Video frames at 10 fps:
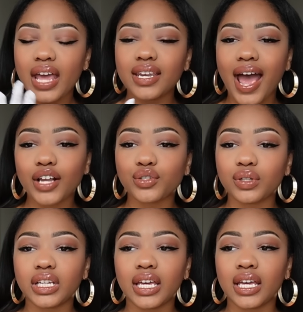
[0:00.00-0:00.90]
and
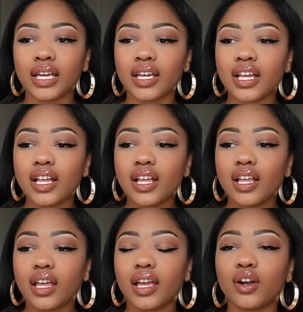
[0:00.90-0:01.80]
naturally
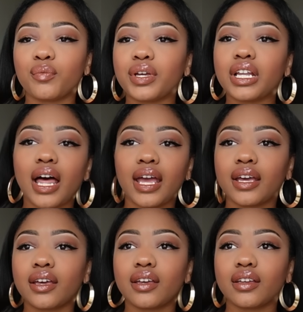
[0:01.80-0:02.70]
it'll be
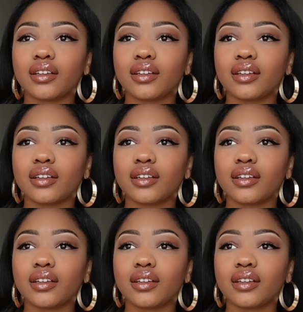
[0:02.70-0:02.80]
like,